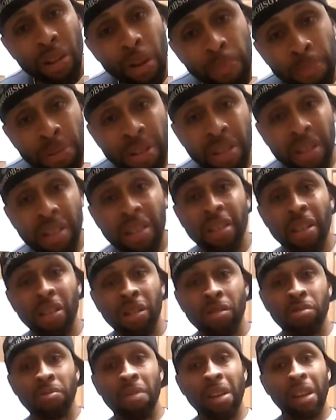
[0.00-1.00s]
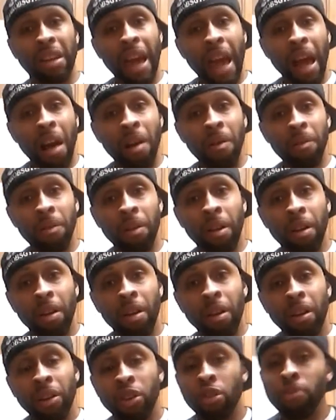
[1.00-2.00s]
in your position that you're in now?
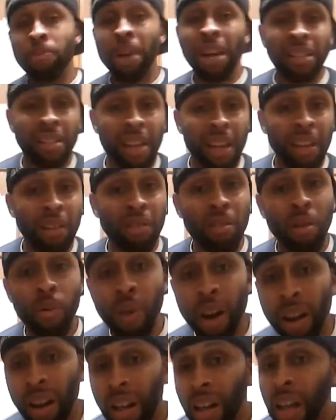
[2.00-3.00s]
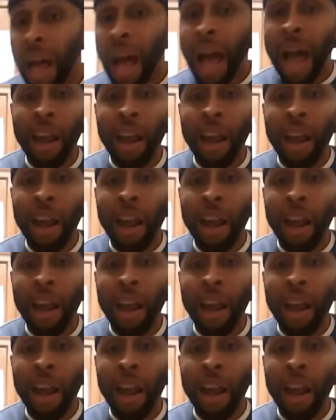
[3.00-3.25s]
You may say, you know what?